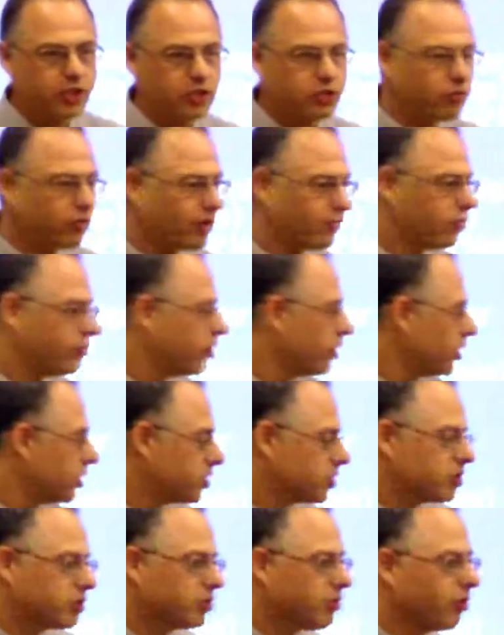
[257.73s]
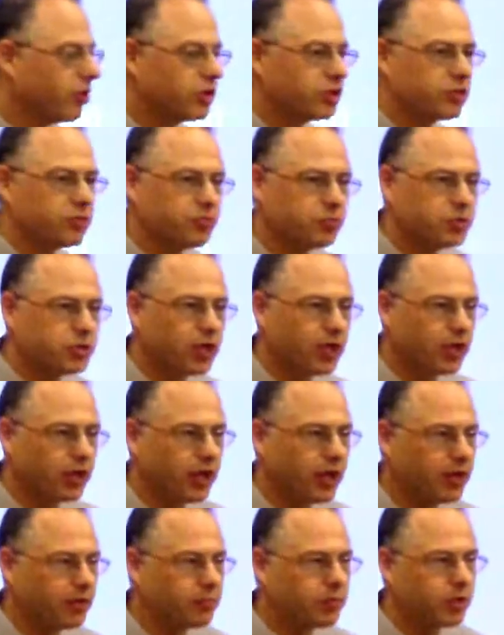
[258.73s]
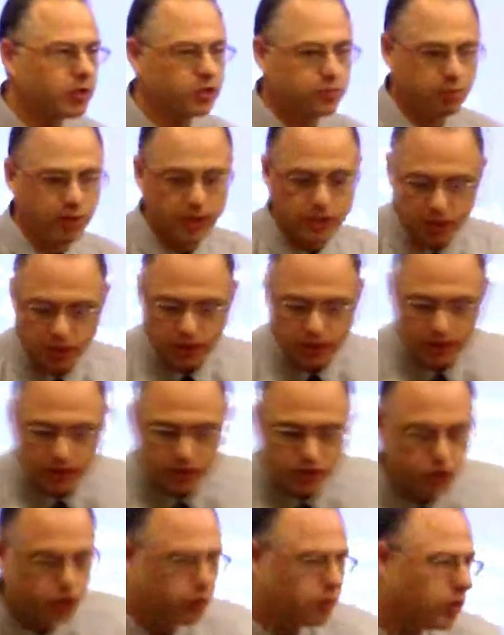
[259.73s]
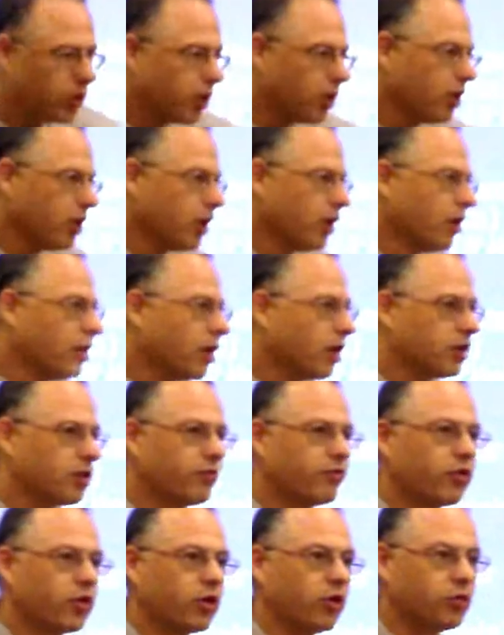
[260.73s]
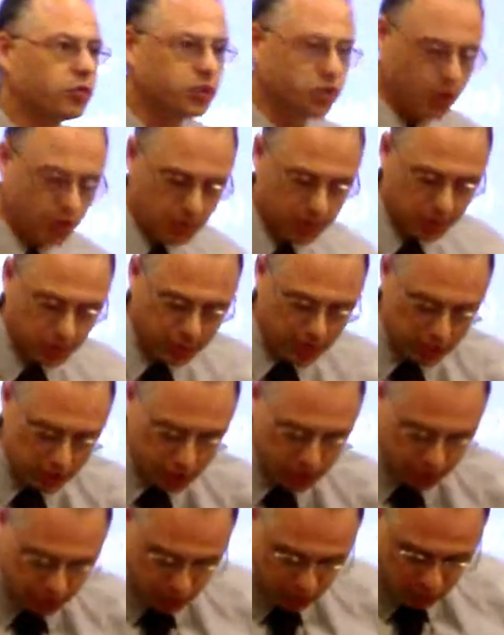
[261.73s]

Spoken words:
So I haven't got any slides to present that, but basically I don't know if you can all see me, but basically as you